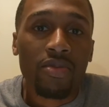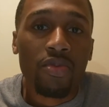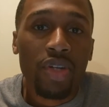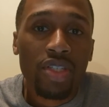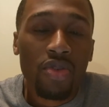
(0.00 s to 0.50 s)

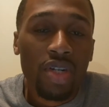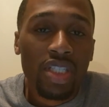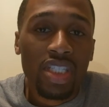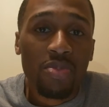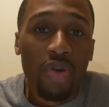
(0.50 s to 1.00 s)

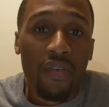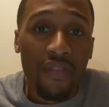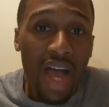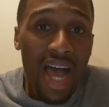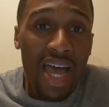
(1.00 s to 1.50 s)
resources
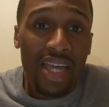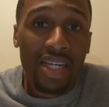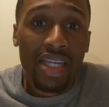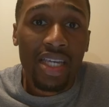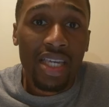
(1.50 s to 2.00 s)
provide
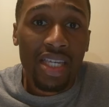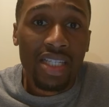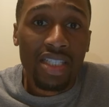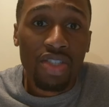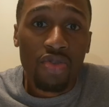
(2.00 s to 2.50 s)

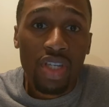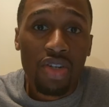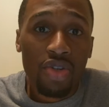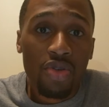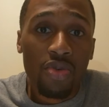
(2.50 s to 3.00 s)
is you can
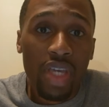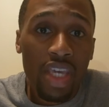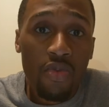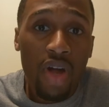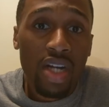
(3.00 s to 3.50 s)
do
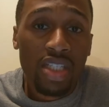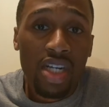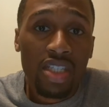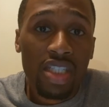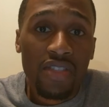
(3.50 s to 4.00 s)
keyword
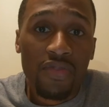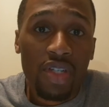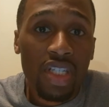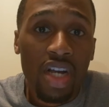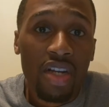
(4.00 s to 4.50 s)
searches for
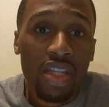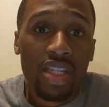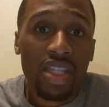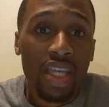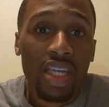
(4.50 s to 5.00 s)
certain
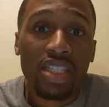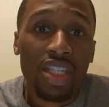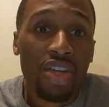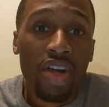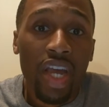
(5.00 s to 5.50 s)
things
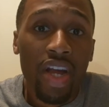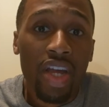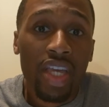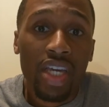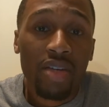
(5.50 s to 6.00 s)
in your
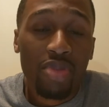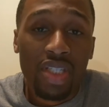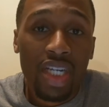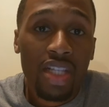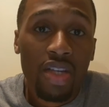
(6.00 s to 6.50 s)
area,
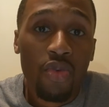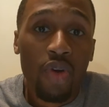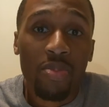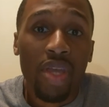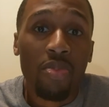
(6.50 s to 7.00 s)
particularly
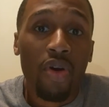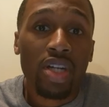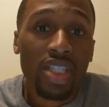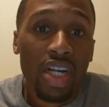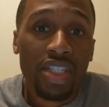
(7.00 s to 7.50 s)
what people are
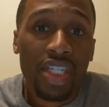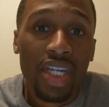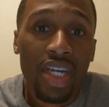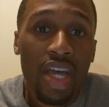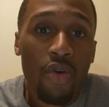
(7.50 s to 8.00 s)

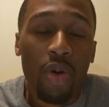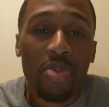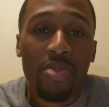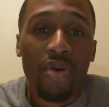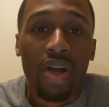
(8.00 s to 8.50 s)
searching, what
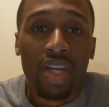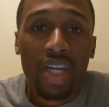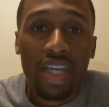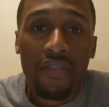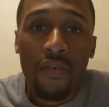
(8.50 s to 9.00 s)
people are
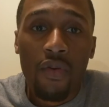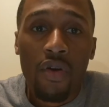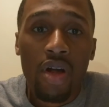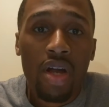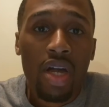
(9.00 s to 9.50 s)
looking
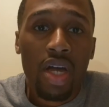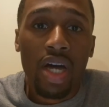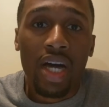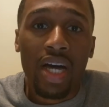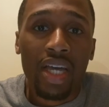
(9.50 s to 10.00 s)
for,
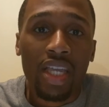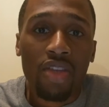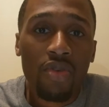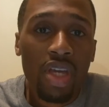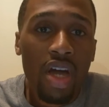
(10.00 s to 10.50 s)
and
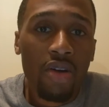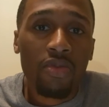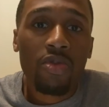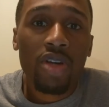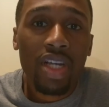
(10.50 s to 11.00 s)
you can go
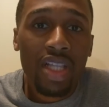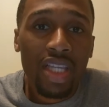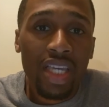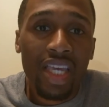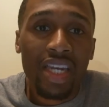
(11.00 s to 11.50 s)

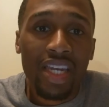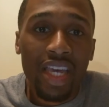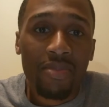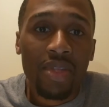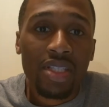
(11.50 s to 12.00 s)
really in
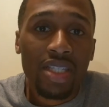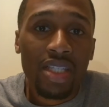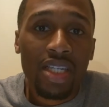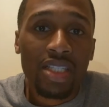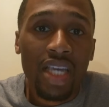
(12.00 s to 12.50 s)
depth into
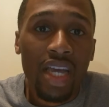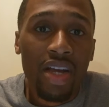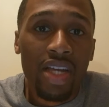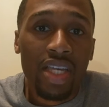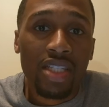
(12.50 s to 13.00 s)
these
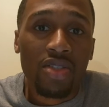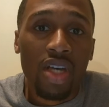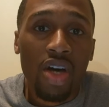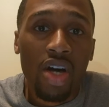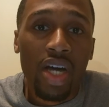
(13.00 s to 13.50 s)
areas
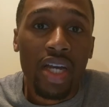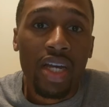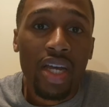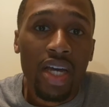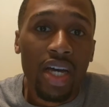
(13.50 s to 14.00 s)
on
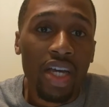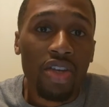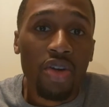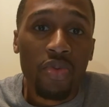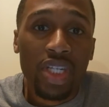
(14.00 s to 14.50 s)

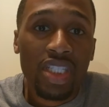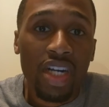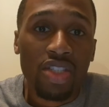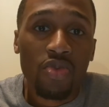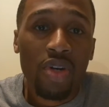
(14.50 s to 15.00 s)
your
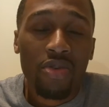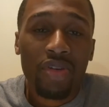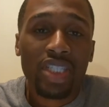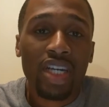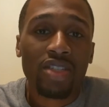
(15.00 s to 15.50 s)
research. You want to
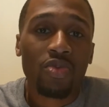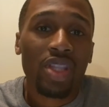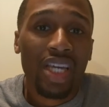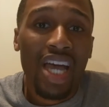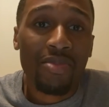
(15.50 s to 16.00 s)
research
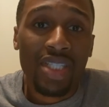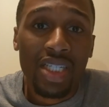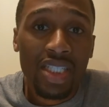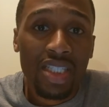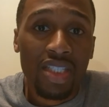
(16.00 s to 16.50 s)
what the
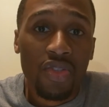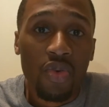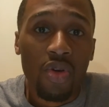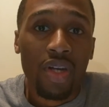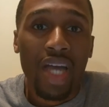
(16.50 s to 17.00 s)
competition is
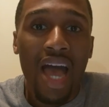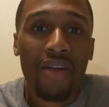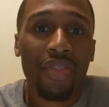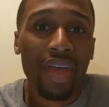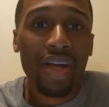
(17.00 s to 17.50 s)
doing,
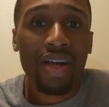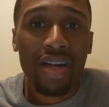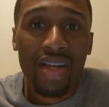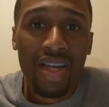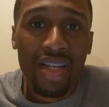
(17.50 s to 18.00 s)
how they're
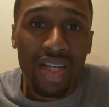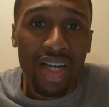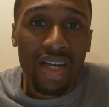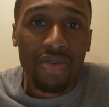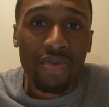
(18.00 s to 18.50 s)

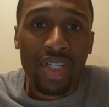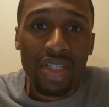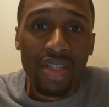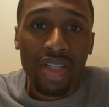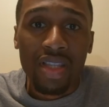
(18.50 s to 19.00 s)

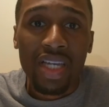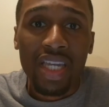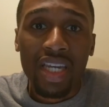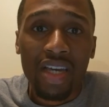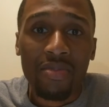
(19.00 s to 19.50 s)

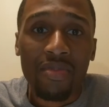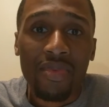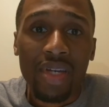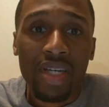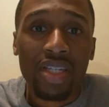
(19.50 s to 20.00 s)
looking up
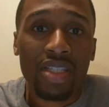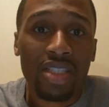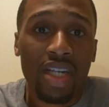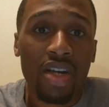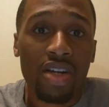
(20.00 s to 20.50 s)

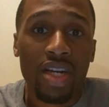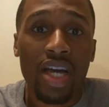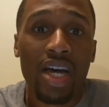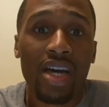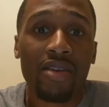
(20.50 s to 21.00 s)
certain
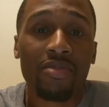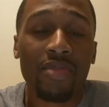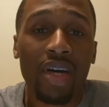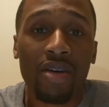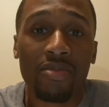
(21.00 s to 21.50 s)

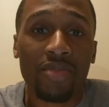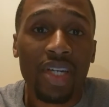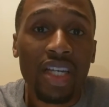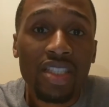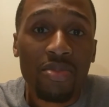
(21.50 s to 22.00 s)

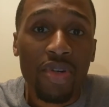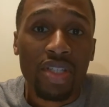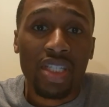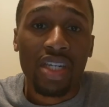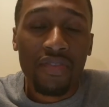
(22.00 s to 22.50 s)

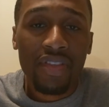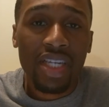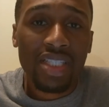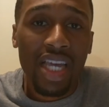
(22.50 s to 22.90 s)
customers and different things